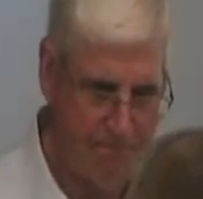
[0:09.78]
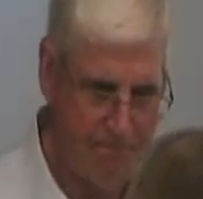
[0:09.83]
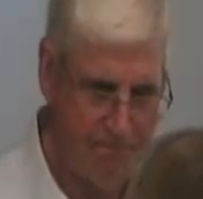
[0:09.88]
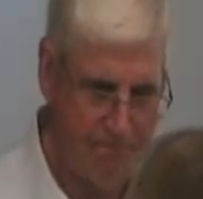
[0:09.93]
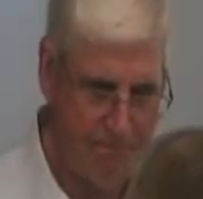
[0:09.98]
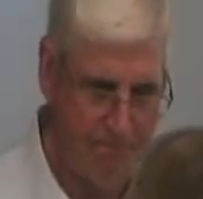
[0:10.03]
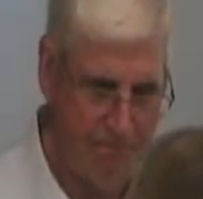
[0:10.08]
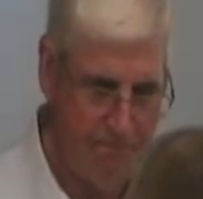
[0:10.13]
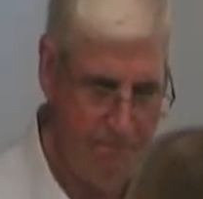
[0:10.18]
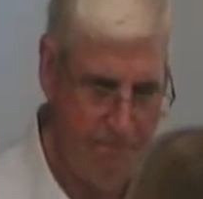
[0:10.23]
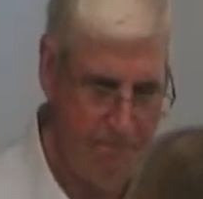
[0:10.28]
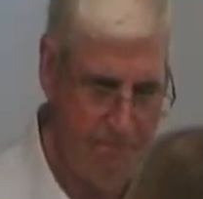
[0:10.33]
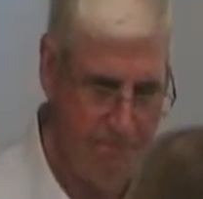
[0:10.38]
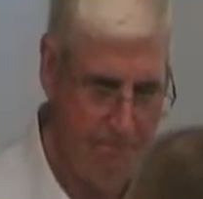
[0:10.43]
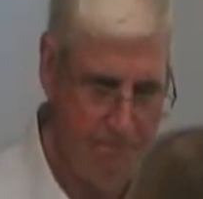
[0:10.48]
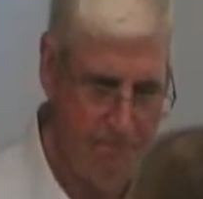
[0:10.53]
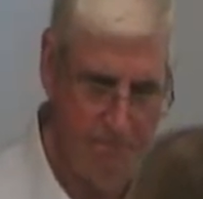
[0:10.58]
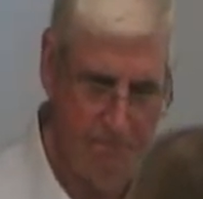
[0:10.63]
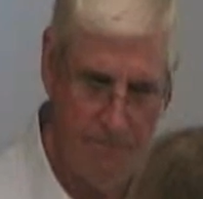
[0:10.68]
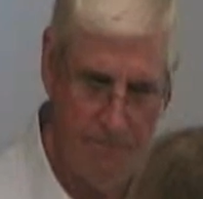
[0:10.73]

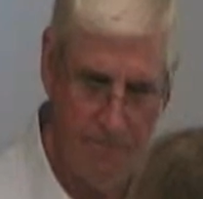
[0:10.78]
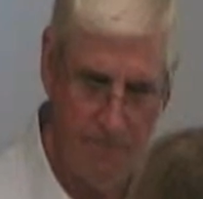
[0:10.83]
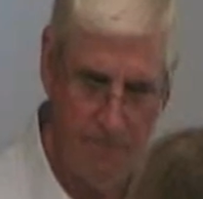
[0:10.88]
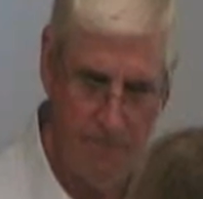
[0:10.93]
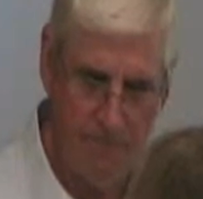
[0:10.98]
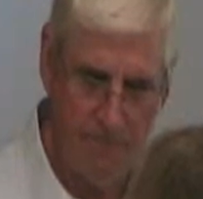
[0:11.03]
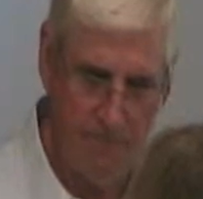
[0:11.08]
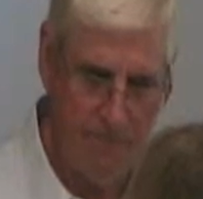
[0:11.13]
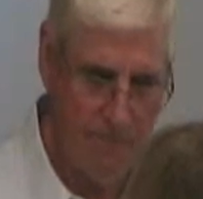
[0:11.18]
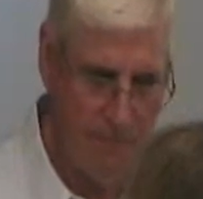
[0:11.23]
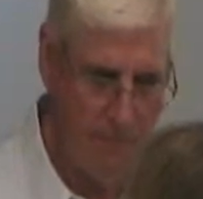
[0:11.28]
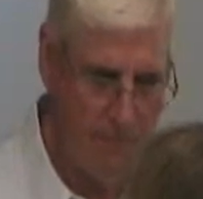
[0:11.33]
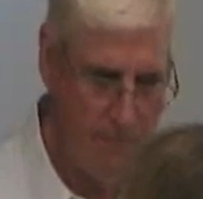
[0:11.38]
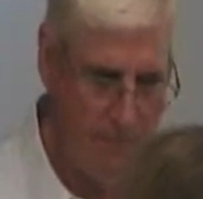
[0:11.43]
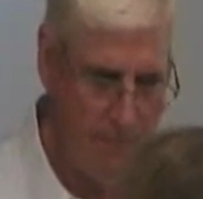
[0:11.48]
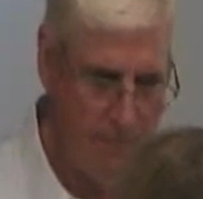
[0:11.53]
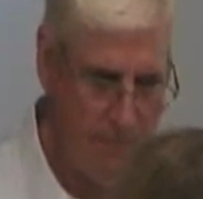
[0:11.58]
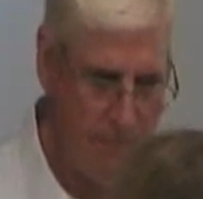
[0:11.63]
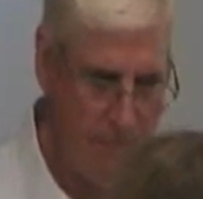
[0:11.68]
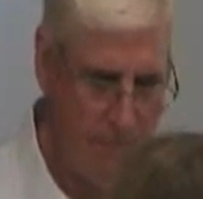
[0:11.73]

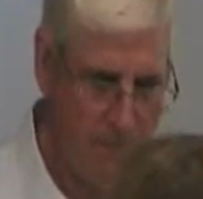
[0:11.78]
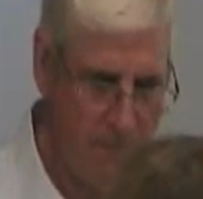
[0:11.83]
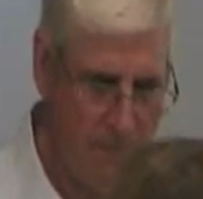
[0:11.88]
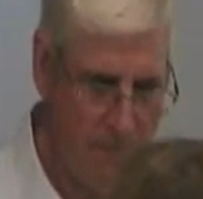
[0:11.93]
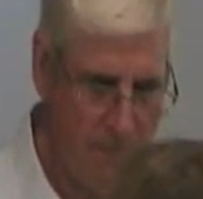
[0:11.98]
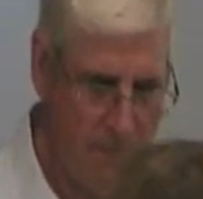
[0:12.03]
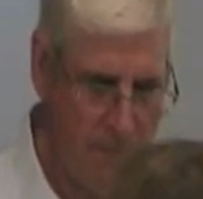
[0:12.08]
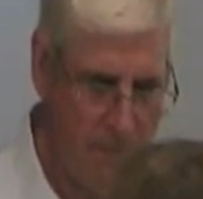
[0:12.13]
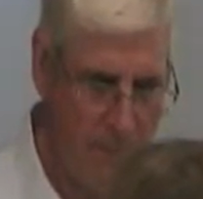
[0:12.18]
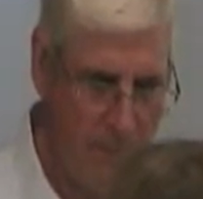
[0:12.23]
[no speech]